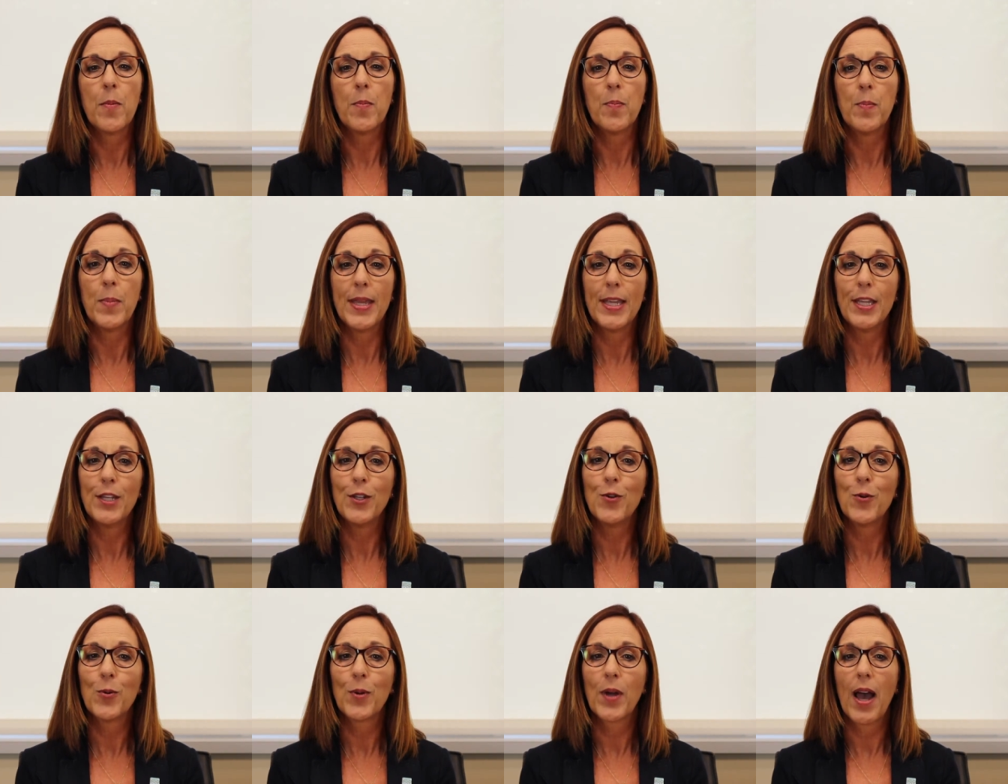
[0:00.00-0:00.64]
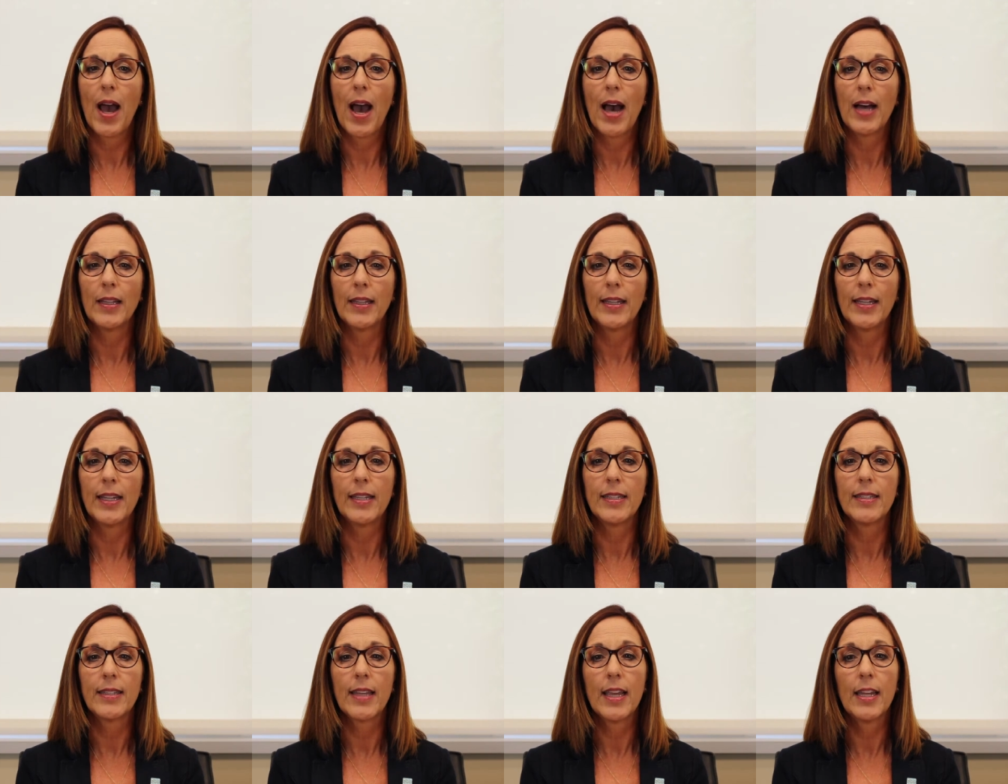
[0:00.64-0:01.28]
meet new
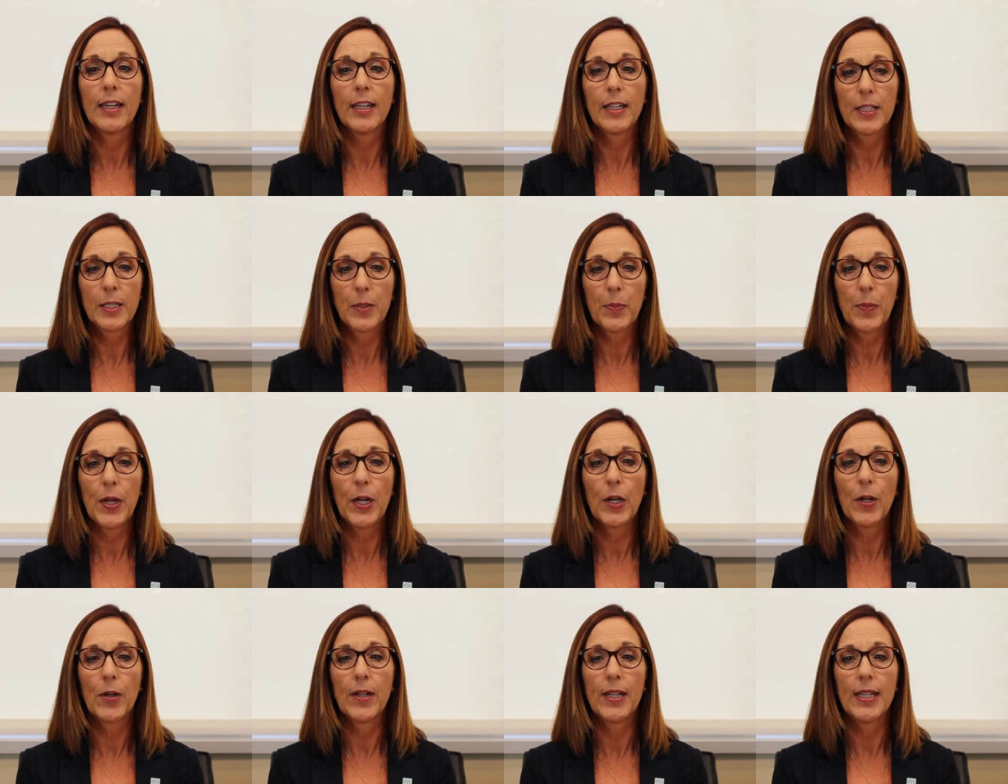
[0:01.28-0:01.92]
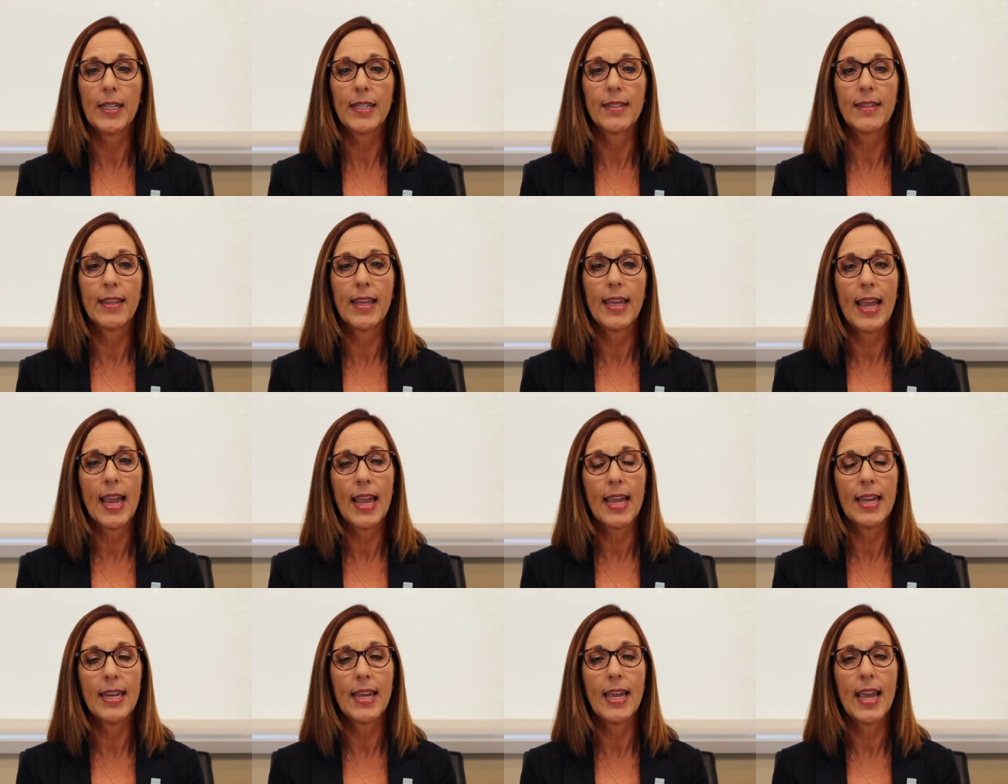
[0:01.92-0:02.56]
colleagues, and experience
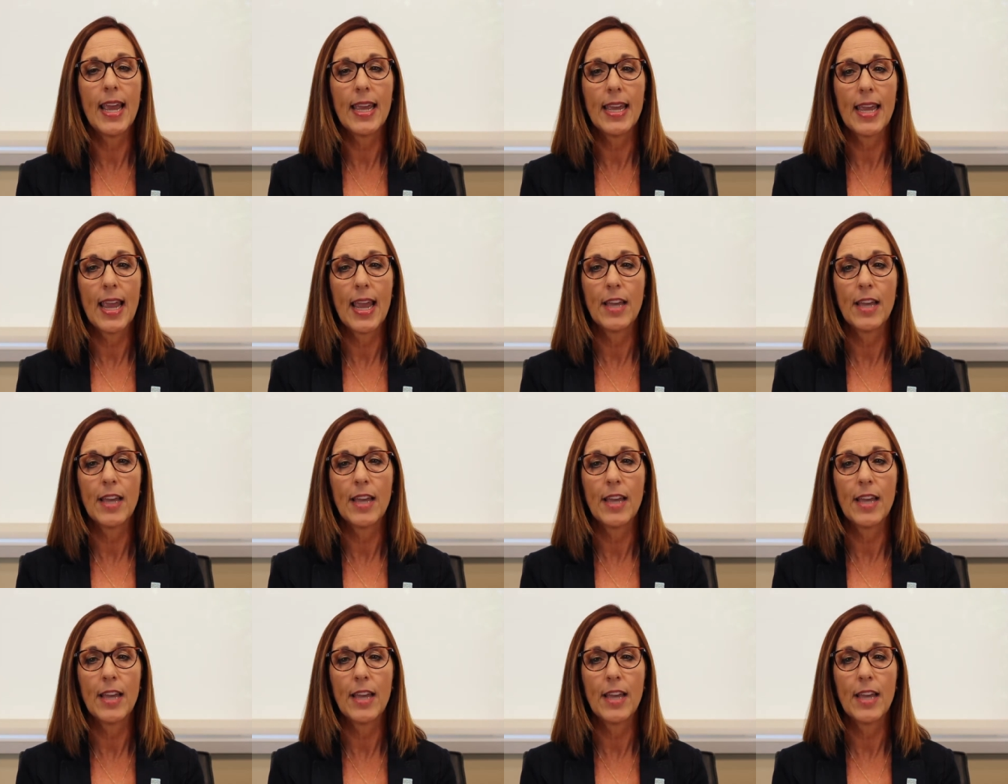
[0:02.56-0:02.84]
the ADA